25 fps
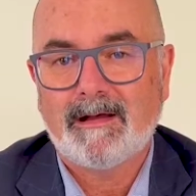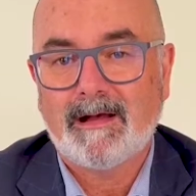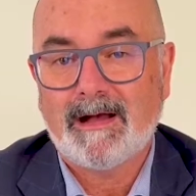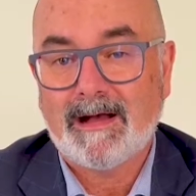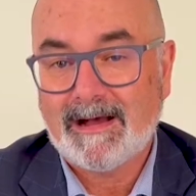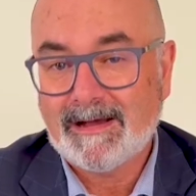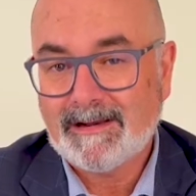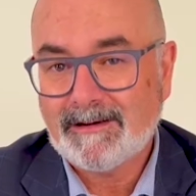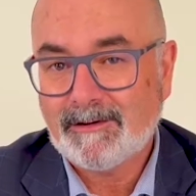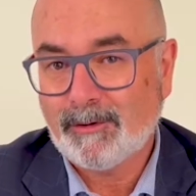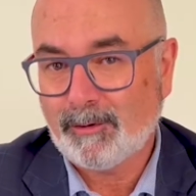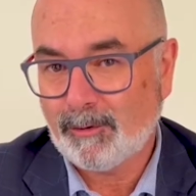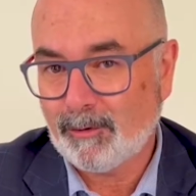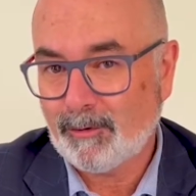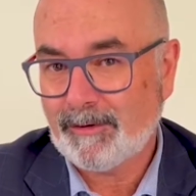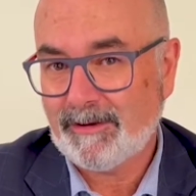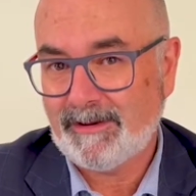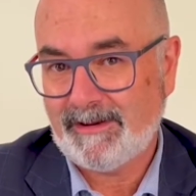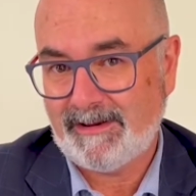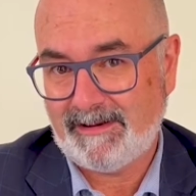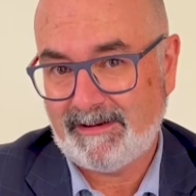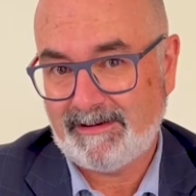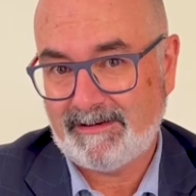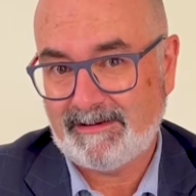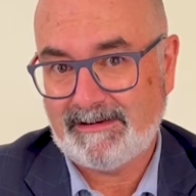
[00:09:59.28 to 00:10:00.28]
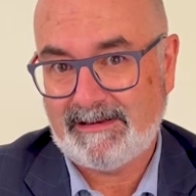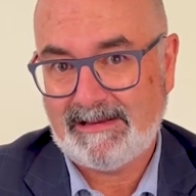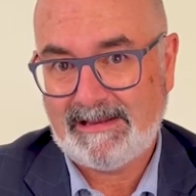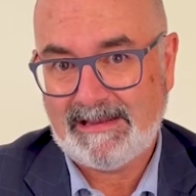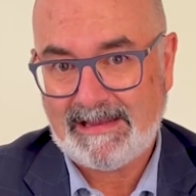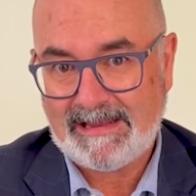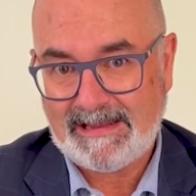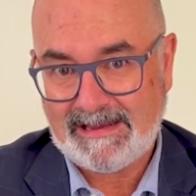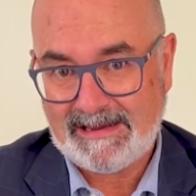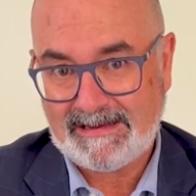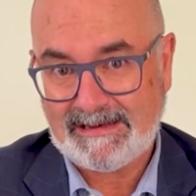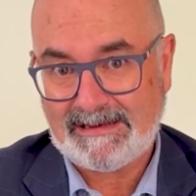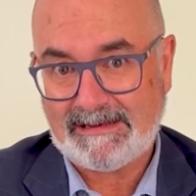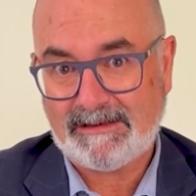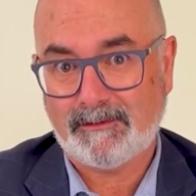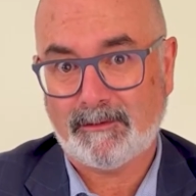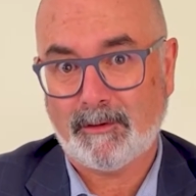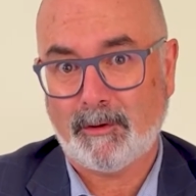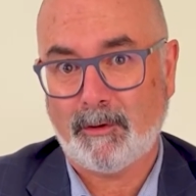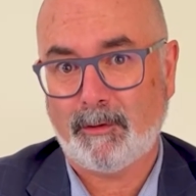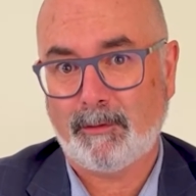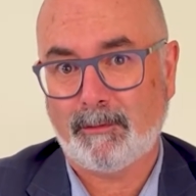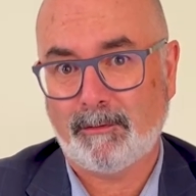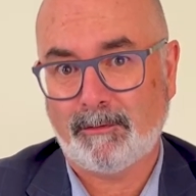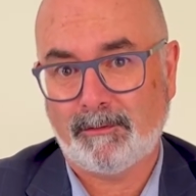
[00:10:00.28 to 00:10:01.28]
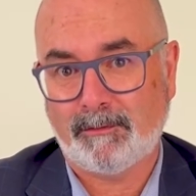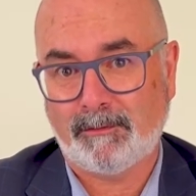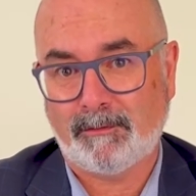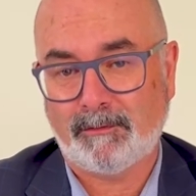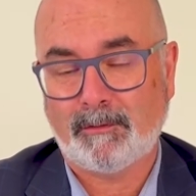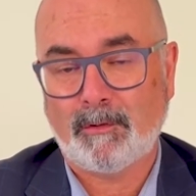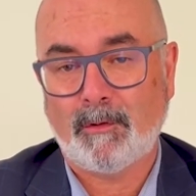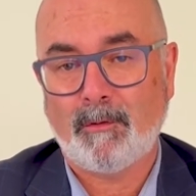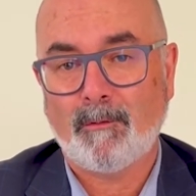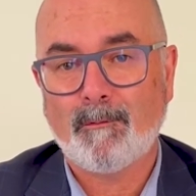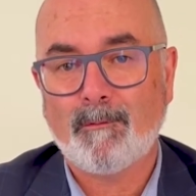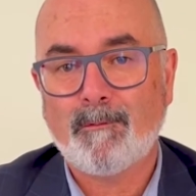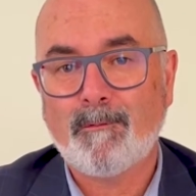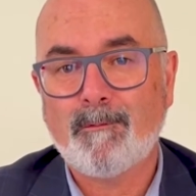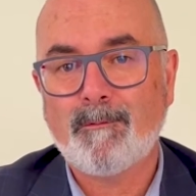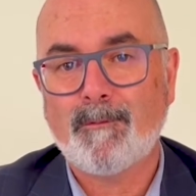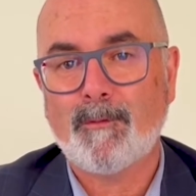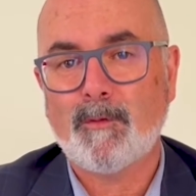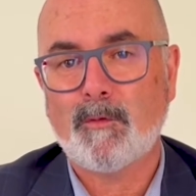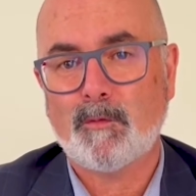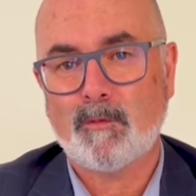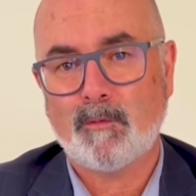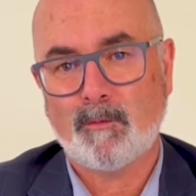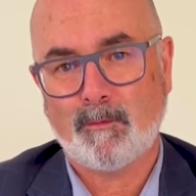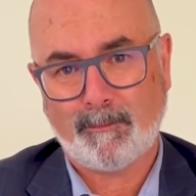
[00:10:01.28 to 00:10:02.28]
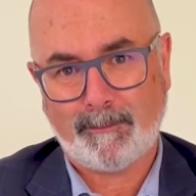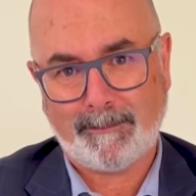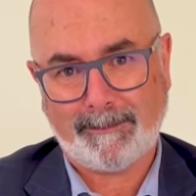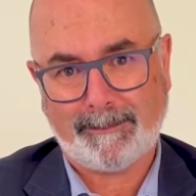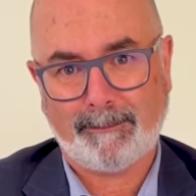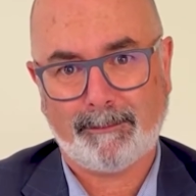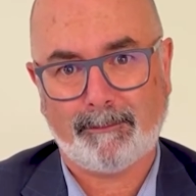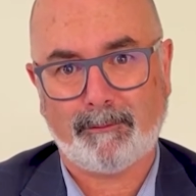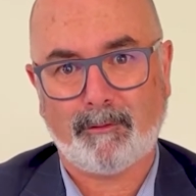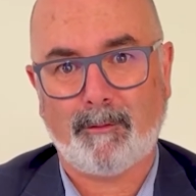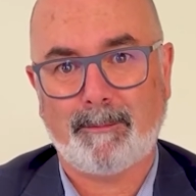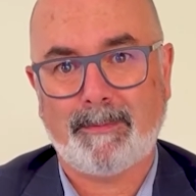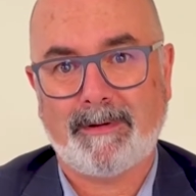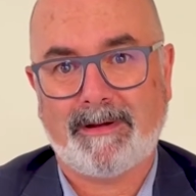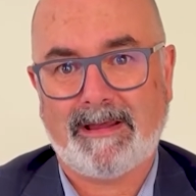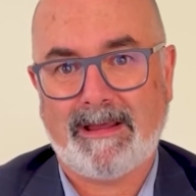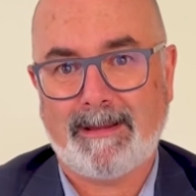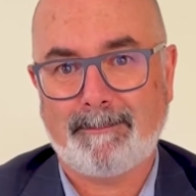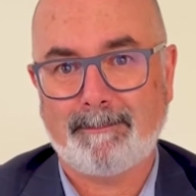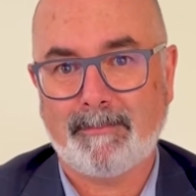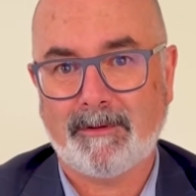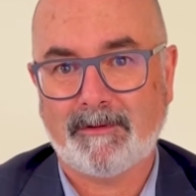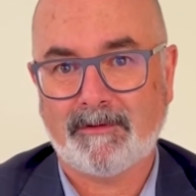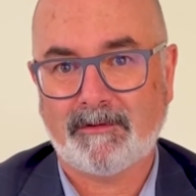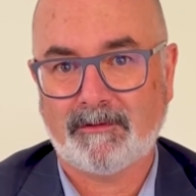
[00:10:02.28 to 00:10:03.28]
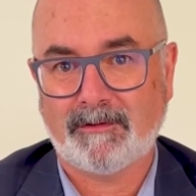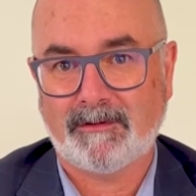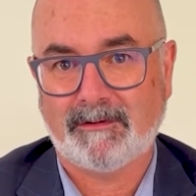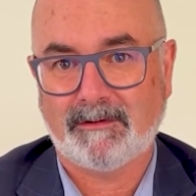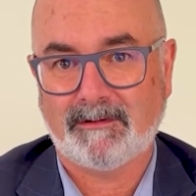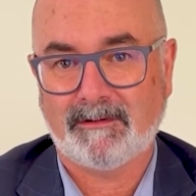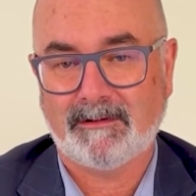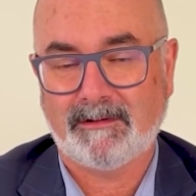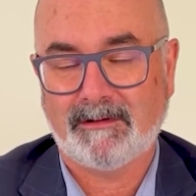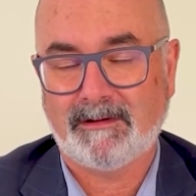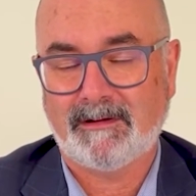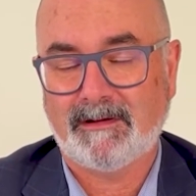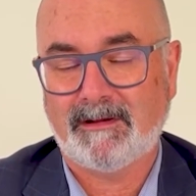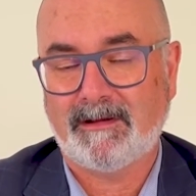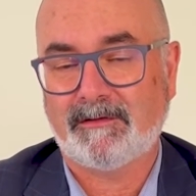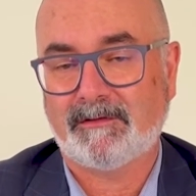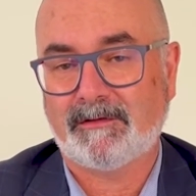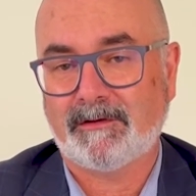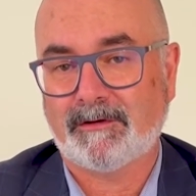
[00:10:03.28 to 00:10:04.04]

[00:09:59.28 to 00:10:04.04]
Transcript: Unlocking any donor's full philanthropic ambition is a